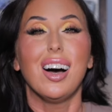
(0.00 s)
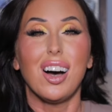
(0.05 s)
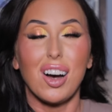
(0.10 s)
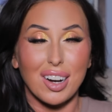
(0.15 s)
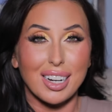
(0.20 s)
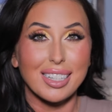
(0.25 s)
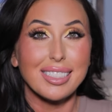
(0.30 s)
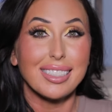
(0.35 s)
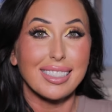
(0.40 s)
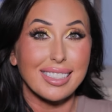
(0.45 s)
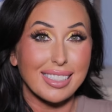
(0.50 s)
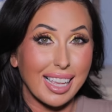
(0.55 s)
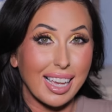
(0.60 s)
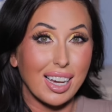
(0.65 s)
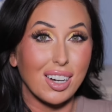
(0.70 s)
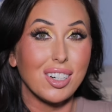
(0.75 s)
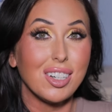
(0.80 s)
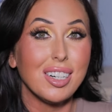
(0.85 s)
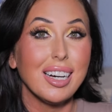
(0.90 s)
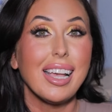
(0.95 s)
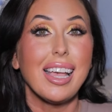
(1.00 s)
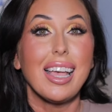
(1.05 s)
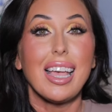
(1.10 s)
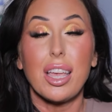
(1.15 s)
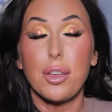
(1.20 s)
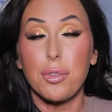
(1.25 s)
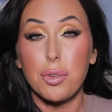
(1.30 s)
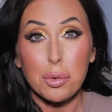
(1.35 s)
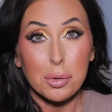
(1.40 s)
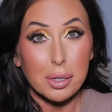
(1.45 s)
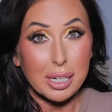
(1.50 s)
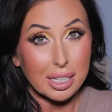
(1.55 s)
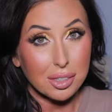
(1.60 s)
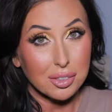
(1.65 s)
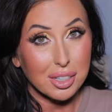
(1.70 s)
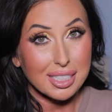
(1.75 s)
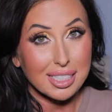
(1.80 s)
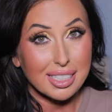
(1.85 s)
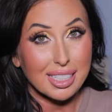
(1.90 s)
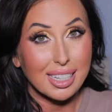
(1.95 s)
on sale. If you were
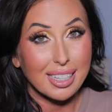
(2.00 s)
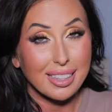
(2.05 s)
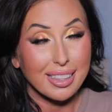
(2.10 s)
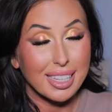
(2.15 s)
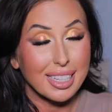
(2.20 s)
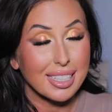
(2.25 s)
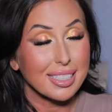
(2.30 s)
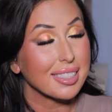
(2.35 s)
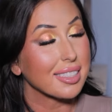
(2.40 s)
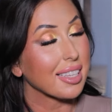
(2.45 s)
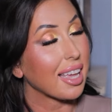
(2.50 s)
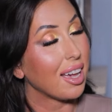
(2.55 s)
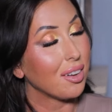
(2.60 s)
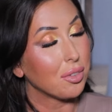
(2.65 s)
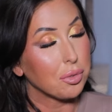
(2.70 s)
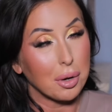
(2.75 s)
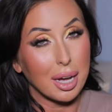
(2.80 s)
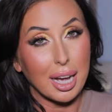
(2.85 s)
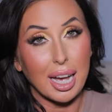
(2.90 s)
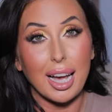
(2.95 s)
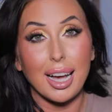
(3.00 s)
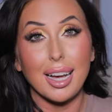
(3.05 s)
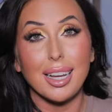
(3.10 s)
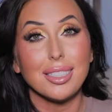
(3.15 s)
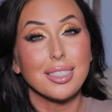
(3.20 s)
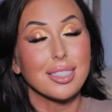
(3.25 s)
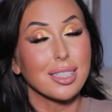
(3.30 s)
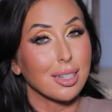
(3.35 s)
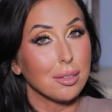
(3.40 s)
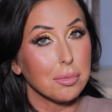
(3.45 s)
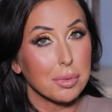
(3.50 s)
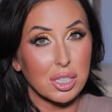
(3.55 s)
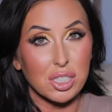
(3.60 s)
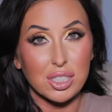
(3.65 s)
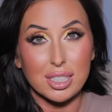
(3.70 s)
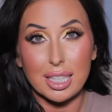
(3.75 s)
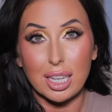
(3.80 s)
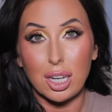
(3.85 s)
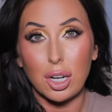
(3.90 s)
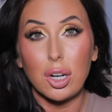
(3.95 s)
interested in this, F Y I, it's gonna be on
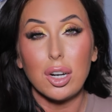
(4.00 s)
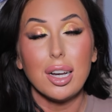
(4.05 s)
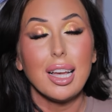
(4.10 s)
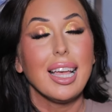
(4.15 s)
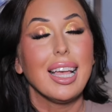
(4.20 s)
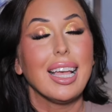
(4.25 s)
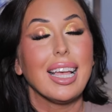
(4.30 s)
sale.